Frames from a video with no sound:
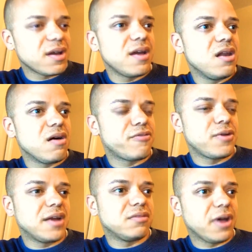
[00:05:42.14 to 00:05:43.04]
if they're
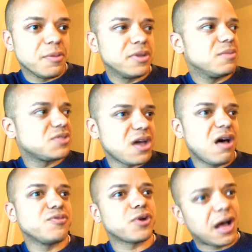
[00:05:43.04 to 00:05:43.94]
not developing
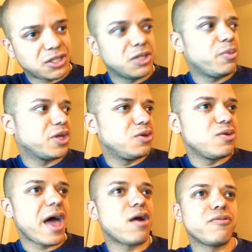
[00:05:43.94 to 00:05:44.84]
themselves or constantly bringing you
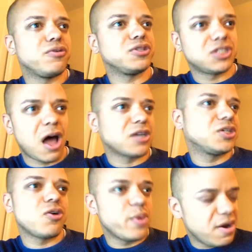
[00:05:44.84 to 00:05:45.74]
down, or if they're just
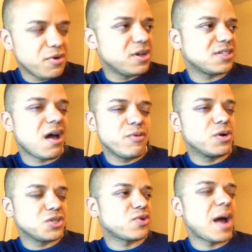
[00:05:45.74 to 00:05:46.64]
toxic or whatever it is, however you
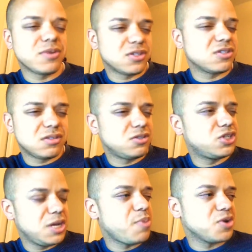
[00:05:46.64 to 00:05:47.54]
want to describe this, just
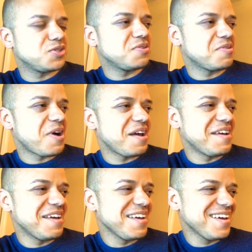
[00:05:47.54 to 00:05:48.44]
shitty person,
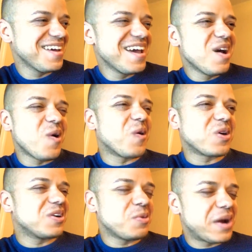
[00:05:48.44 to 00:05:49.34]
right?
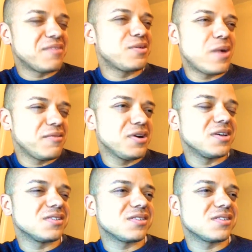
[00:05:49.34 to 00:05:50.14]
Or whatever it